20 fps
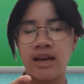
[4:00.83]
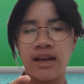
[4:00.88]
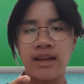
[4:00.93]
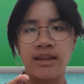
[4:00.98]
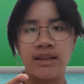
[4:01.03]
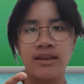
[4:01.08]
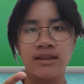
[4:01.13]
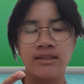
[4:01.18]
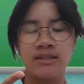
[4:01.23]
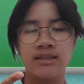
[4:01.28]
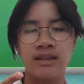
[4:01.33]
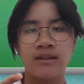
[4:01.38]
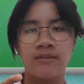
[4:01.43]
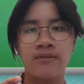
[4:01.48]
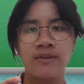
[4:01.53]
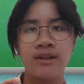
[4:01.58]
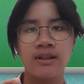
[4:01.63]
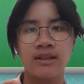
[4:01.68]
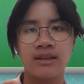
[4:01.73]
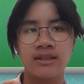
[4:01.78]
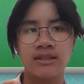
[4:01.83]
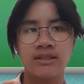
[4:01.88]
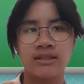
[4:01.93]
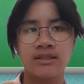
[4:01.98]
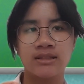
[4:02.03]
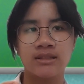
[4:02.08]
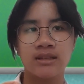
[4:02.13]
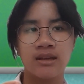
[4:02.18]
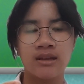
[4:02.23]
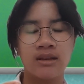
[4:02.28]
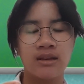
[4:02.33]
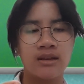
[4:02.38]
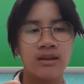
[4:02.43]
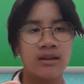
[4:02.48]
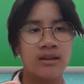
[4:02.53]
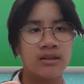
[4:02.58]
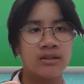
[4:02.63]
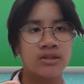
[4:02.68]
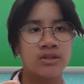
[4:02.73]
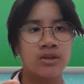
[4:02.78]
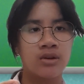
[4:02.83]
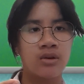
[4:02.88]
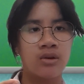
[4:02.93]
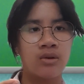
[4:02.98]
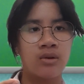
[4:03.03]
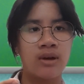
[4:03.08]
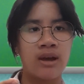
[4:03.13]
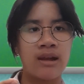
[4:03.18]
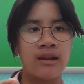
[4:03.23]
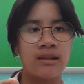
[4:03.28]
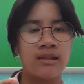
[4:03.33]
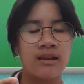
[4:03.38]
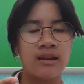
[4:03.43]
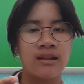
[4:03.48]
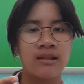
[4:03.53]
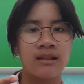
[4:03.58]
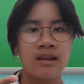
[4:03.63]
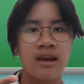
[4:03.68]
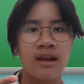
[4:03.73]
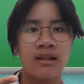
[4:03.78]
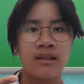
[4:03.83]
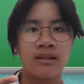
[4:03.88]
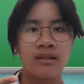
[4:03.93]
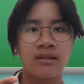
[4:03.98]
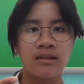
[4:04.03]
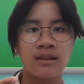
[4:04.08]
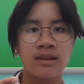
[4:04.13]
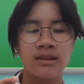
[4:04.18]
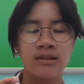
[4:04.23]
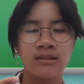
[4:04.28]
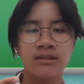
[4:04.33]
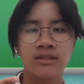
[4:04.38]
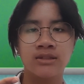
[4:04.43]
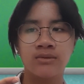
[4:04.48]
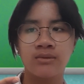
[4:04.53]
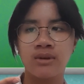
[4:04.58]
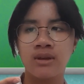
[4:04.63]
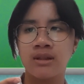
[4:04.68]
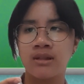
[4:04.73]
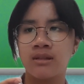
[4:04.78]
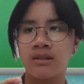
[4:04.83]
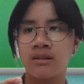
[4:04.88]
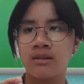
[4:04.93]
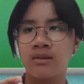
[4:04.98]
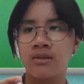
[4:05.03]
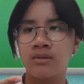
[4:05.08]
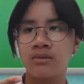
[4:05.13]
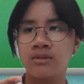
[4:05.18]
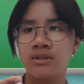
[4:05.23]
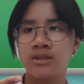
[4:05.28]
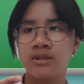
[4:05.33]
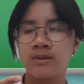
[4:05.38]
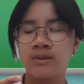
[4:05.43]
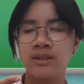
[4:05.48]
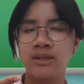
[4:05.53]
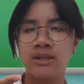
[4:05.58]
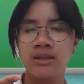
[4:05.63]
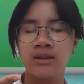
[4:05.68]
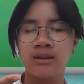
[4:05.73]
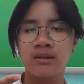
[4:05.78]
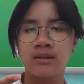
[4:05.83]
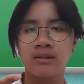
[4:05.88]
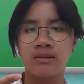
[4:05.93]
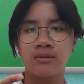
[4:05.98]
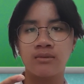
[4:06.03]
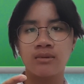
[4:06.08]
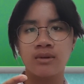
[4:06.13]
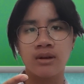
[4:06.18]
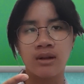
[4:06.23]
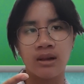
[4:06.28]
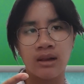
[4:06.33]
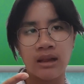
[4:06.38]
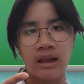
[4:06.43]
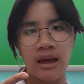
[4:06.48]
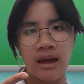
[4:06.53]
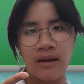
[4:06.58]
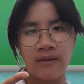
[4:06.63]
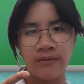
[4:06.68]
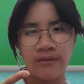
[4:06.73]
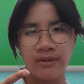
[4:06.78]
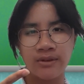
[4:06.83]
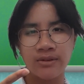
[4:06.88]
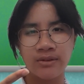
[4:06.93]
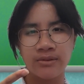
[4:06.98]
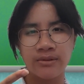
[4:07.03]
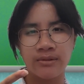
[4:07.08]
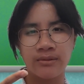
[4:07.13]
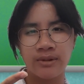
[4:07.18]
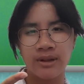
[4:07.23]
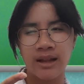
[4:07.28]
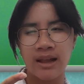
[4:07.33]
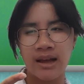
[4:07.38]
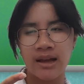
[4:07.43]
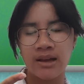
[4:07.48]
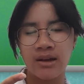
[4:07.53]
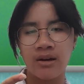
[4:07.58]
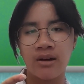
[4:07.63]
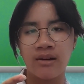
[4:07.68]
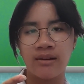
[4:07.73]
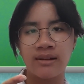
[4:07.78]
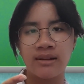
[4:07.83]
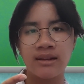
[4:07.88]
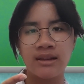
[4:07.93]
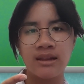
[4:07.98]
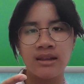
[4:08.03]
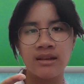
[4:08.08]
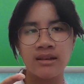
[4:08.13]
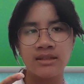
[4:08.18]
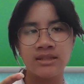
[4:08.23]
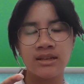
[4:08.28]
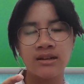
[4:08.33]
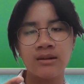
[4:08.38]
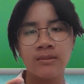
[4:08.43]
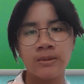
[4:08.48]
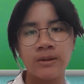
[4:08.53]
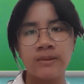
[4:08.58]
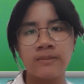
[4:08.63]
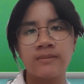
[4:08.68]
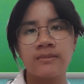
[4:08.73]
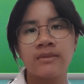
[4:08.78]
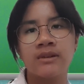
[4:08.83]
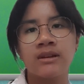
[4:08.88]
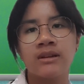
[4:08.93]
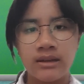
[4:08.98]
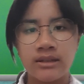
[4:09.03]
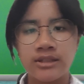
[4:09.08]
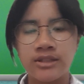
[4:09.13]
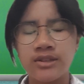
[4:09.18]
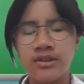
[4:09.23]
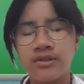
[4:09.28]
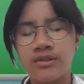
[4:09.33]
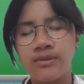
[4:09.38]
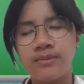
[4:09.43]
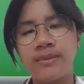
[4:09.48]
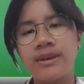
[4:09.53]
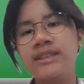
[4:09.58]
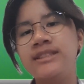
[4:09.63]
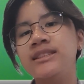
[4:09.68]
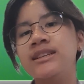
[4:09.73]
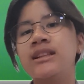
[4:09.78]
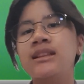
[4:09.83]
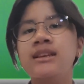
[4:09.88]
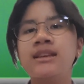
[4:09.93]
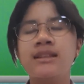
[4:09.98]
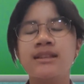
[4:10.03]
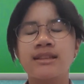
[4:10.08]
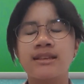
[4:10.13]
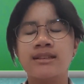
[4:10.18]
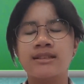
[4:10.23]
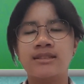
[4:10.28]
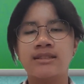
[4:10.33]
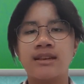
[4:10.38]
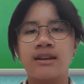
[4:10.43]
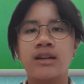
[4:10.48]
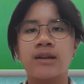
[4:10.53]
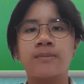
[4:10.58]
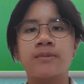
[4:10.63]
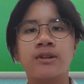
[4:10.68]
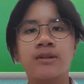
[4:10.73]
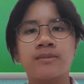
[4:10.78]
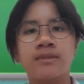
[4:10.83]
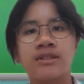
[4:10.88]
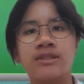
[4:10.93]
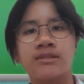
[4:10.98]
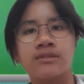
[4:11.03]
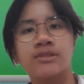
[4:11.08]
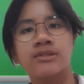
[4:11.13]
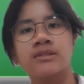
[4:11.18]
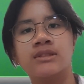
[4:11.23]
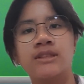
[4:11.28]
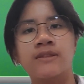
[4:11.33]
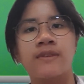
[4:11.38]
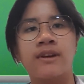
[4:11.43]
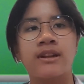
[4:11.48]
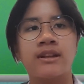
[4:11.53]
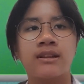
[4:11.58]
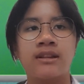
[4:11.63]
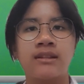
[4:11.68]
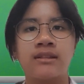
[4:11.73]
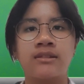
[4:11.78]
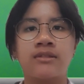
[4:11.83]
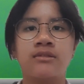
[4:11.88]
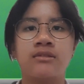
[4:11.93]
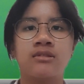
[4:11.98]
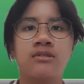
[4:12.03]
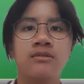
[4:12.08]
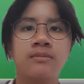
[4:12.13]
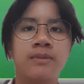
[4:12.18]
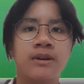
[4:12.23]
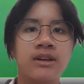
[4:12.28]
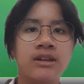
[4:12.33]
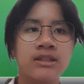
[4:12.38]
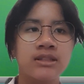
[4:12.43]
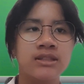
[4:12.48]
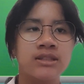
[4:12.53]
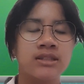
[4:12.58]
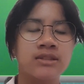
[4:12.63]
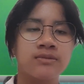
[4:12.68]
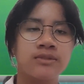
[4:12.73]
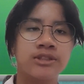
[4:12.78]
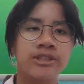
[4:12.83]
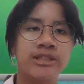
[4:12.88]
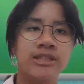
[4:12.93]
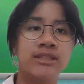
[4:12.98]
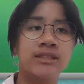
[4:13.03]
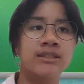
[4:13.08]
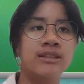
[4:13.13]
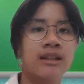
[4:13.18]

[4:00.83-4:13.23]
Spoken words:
ideas, and feelings. So anything that deals with those three will have to rely on the cerebrum. So basically, the cerebrum is also divided into two parts, which is the